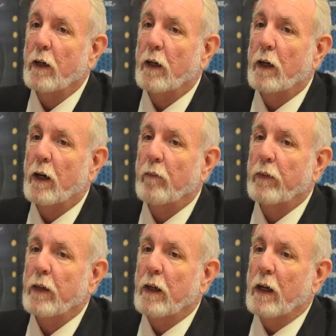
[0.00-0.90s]
uh,
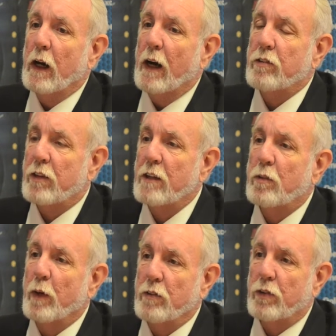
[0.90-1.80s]
I said to
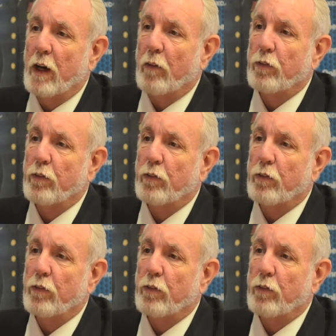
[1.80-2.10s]
myself,